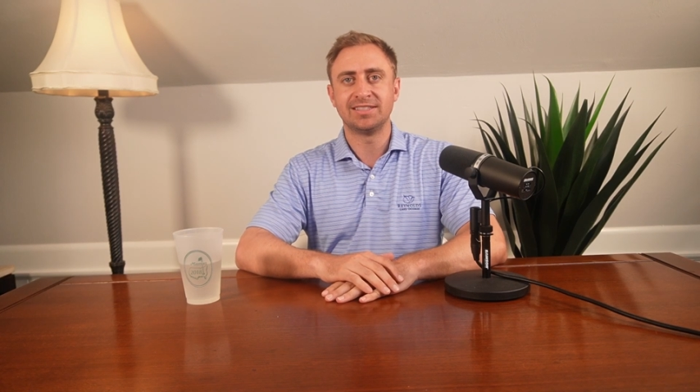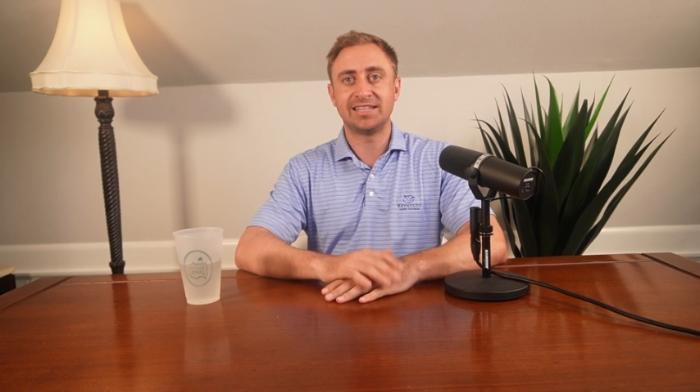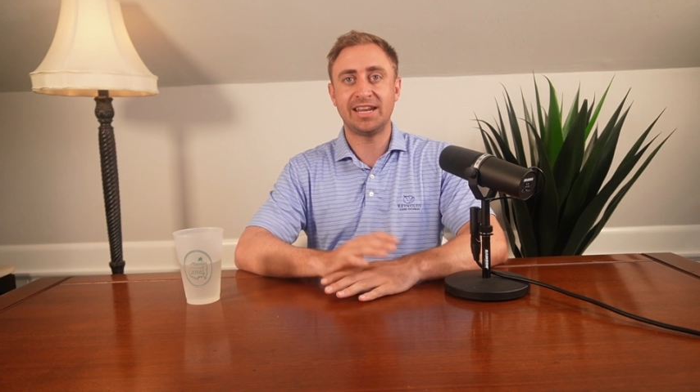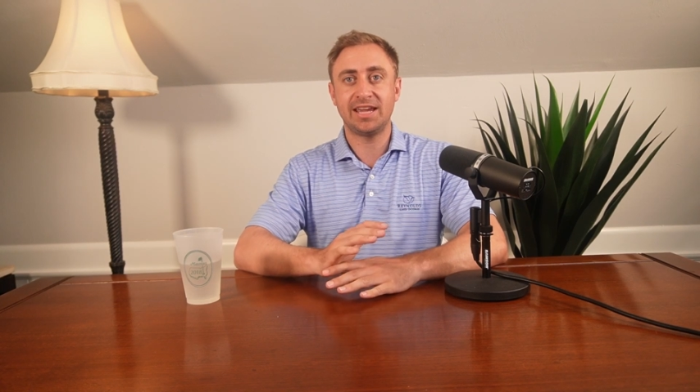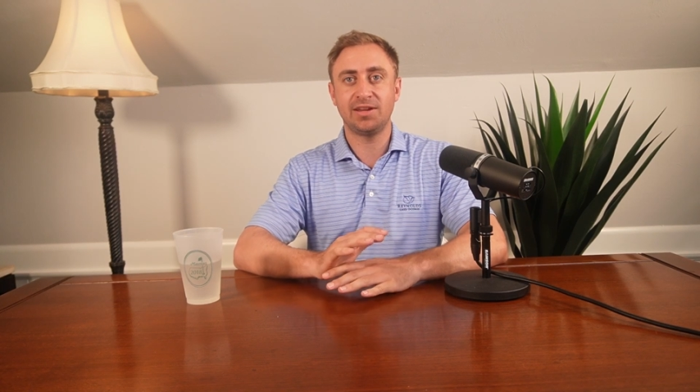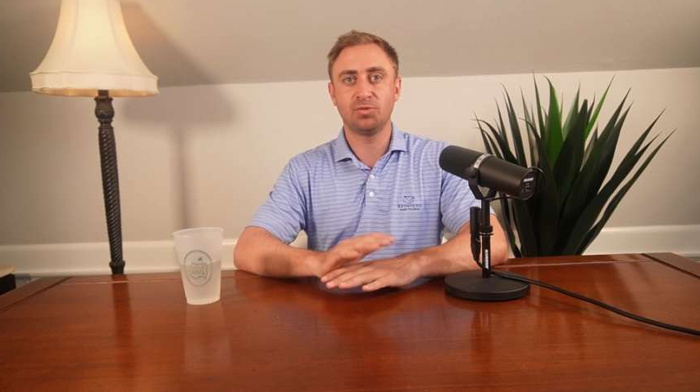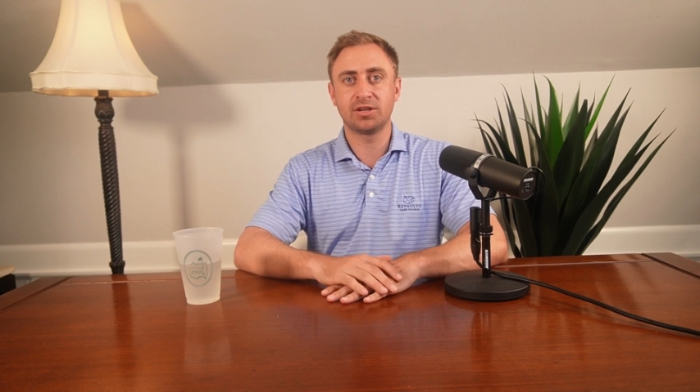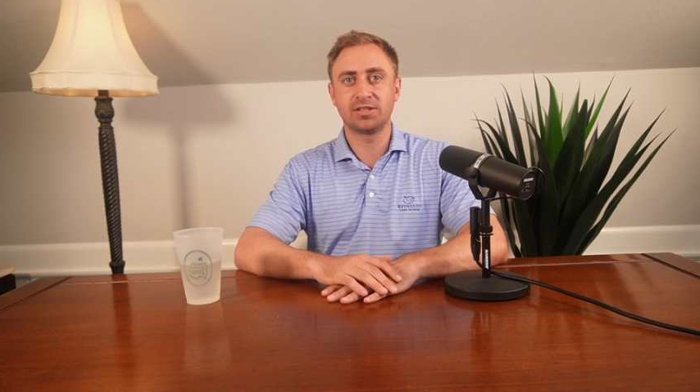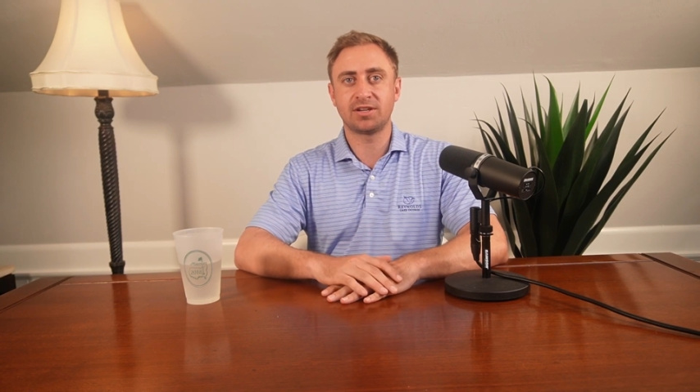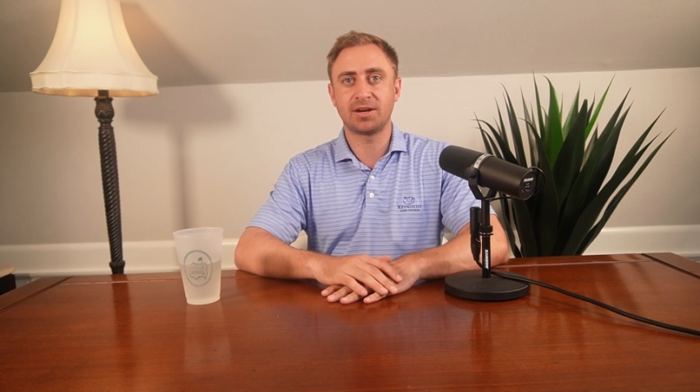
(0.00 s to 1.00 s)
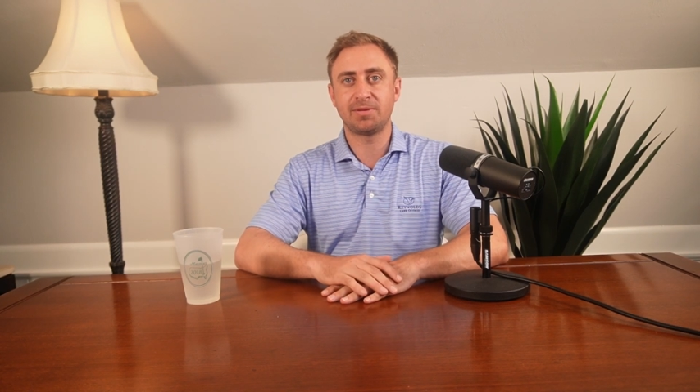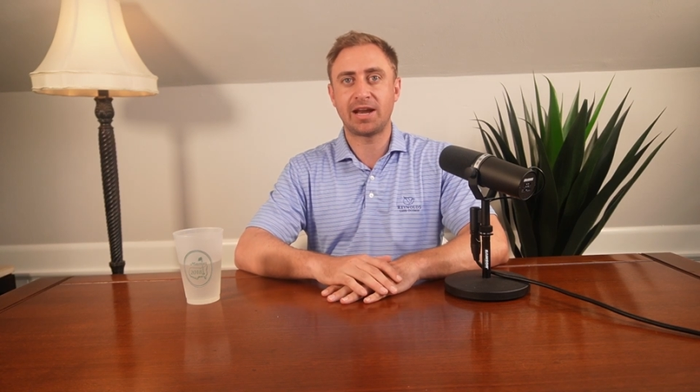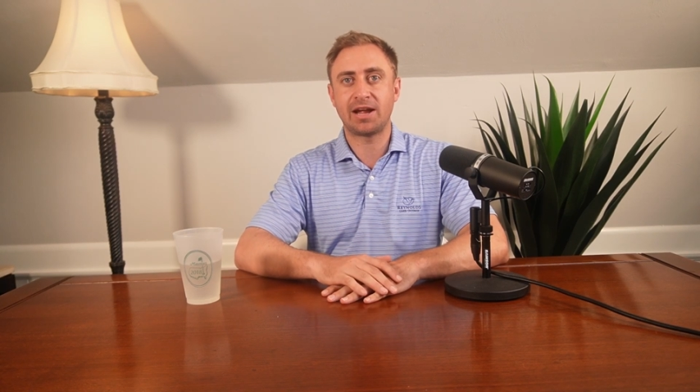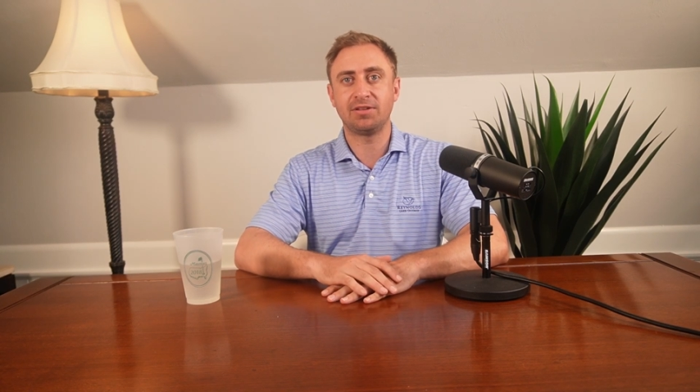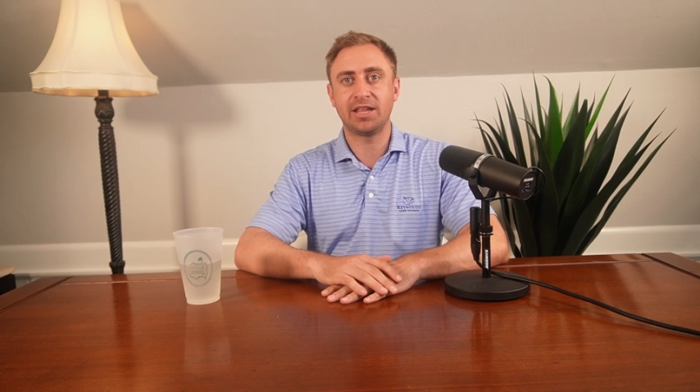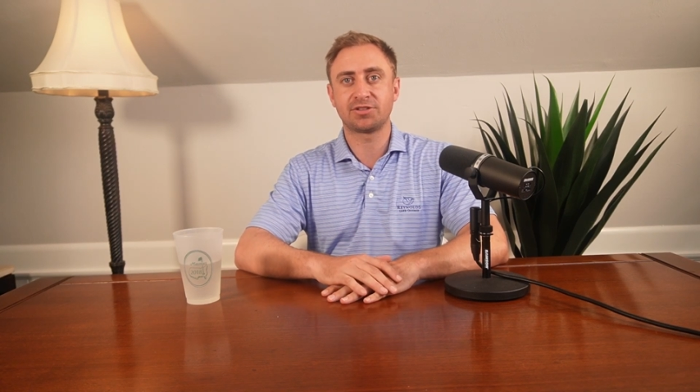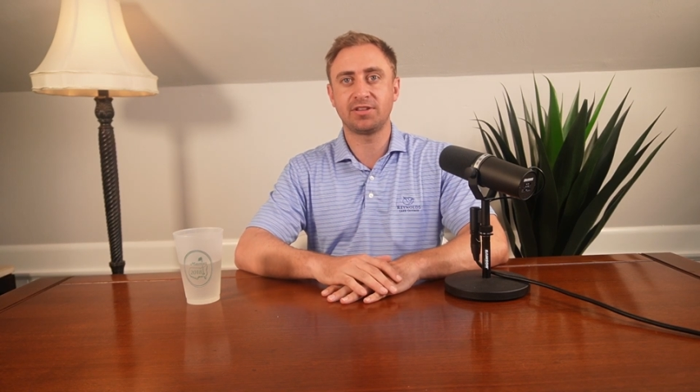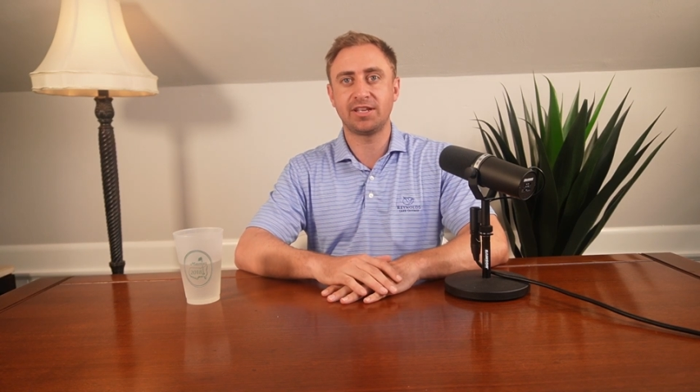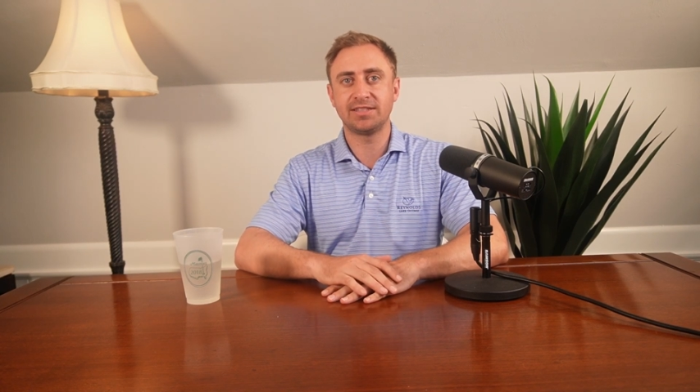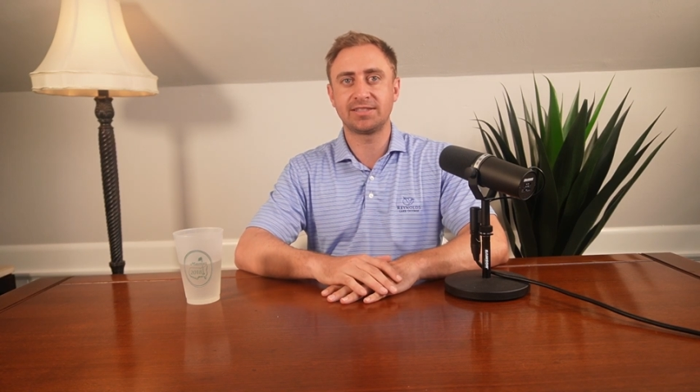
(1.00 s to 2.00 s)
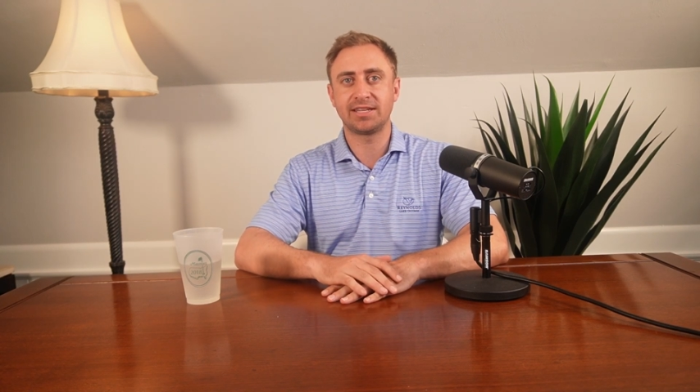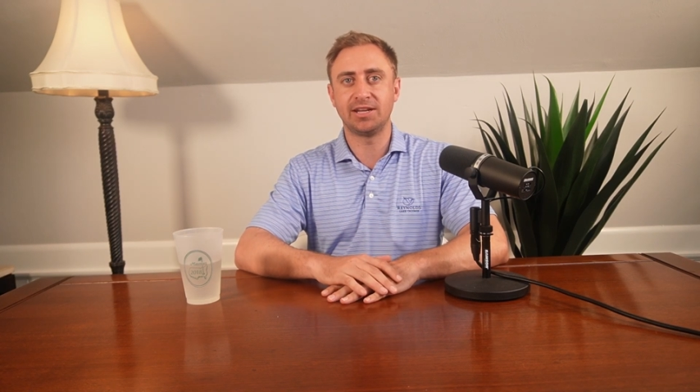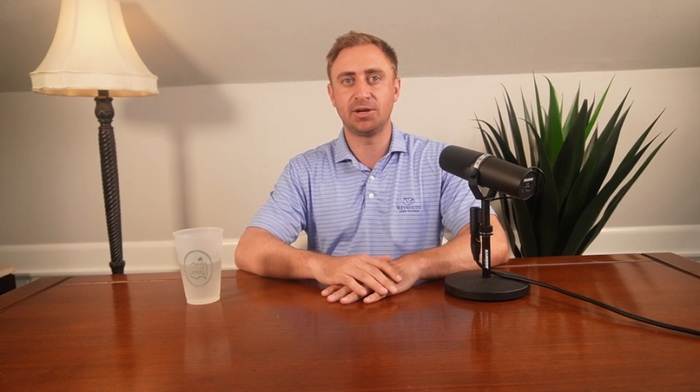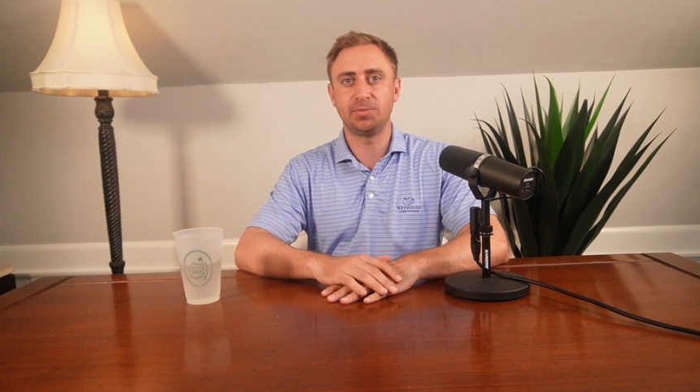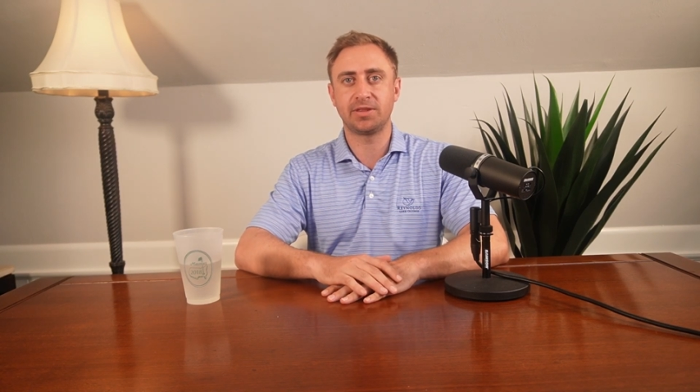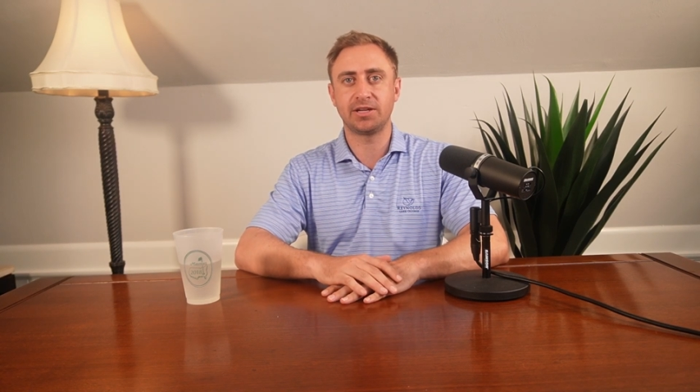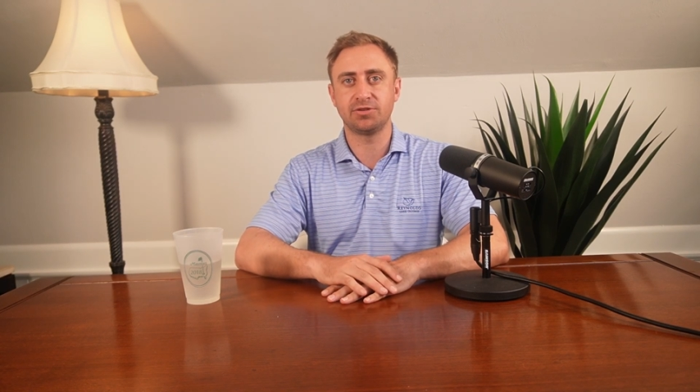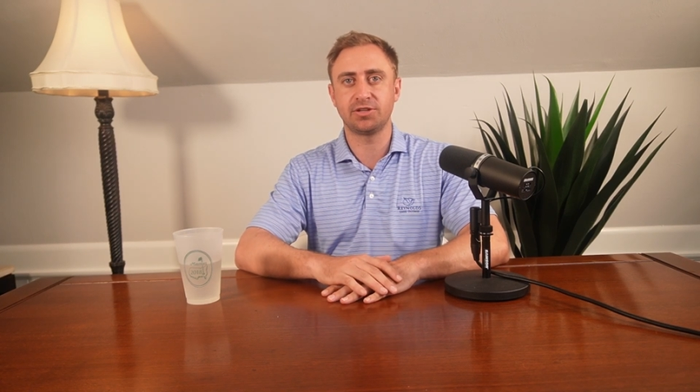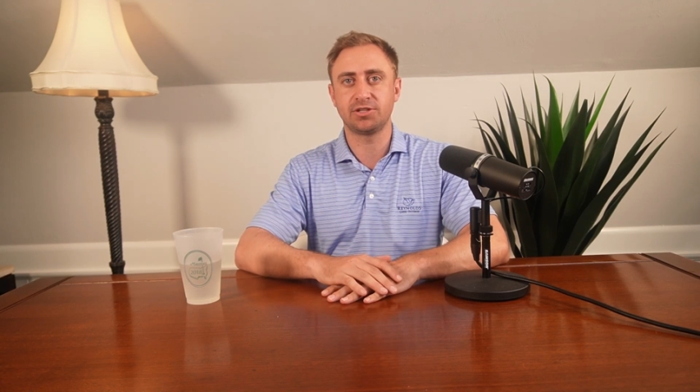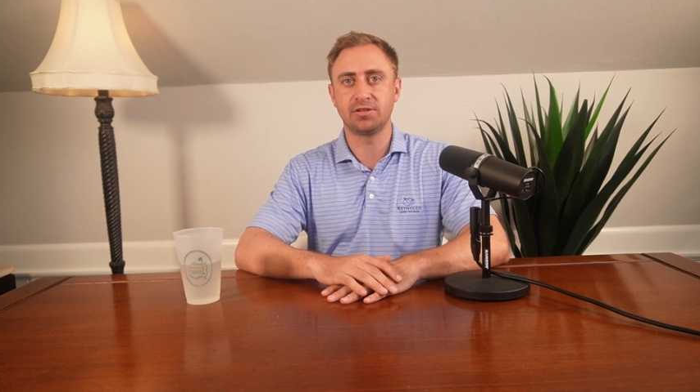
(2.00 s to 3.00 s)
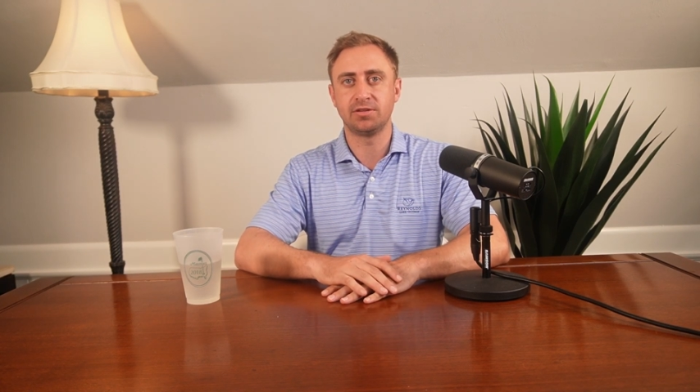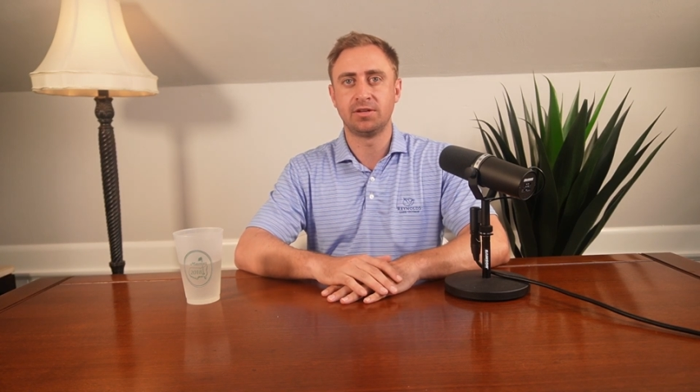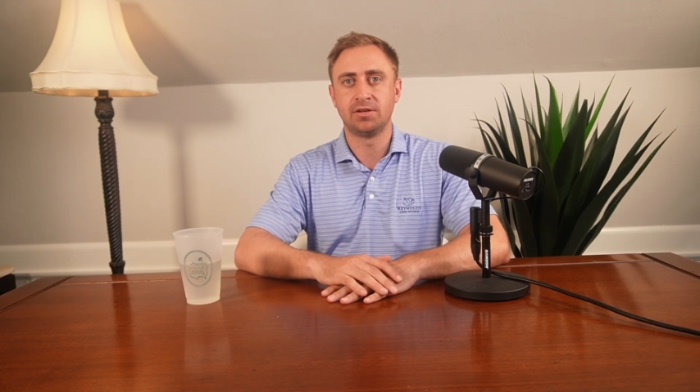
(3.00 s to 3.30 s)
Today, we're going to talk about how electrolytes can help with hydration.